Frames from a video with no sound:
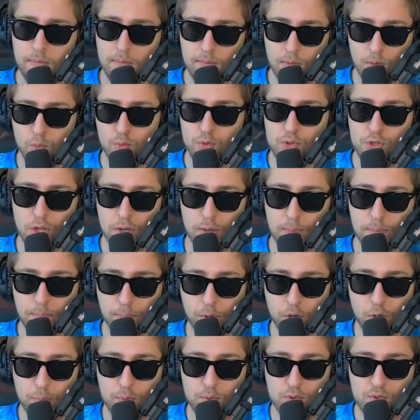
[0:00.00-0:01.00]
lose the
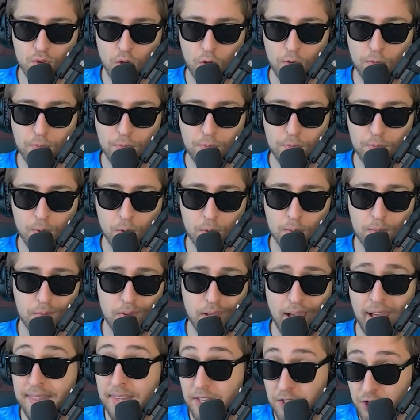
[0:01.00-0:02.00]
purpose of an
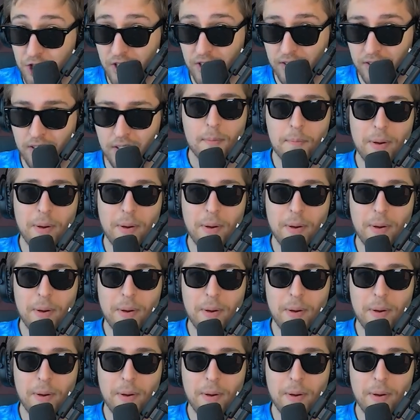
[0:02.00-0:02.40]
anti-cheat.